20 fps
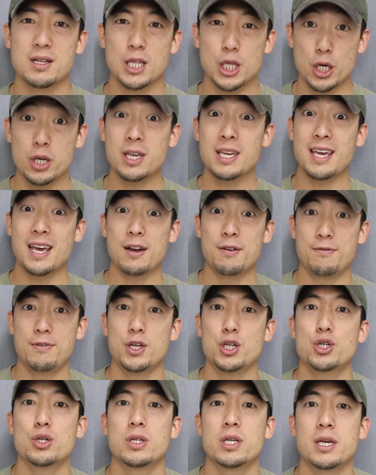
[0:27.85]
looking at it
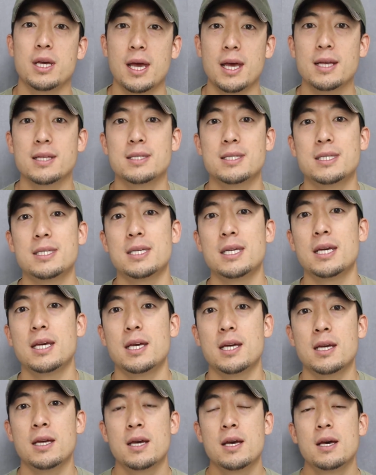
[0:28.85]
visually and
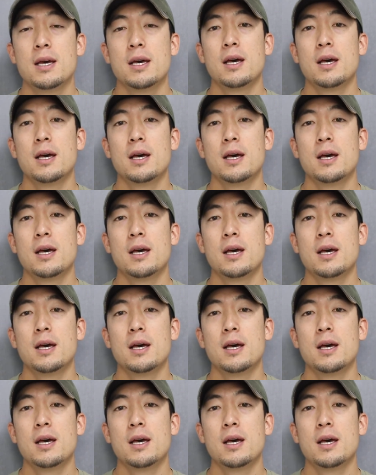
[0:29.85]
seeing